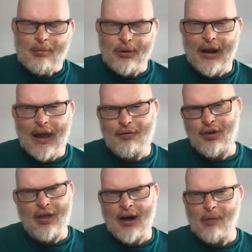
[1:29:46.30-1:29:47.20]
But I left
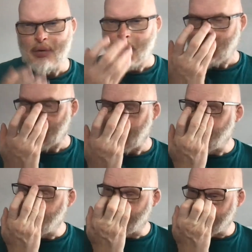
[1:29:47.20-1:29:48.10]
it there. And
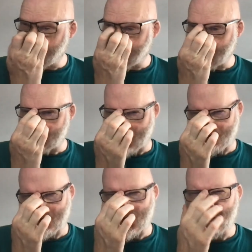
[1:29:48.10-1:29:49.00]
if he's
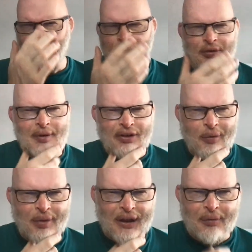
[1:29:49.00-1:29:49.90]
interested and he wants to meet
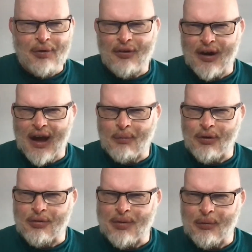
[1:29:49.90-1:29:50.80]
up, then I'd be very
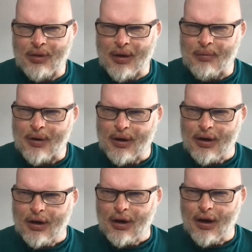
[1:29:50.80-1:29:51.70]
happy to meet with him.
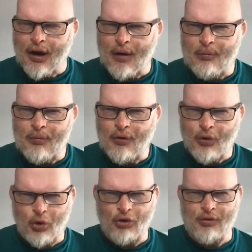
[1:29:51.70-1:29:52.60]
Of
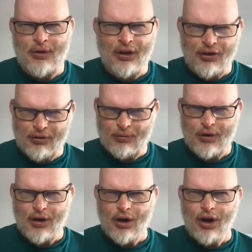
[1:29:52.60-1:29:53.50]
course, I mean, he's
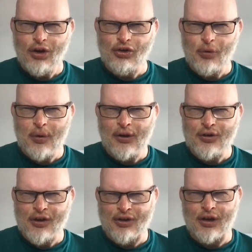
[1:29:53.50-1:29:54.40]
super
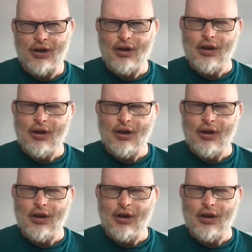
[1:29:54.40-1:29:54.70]
interesting.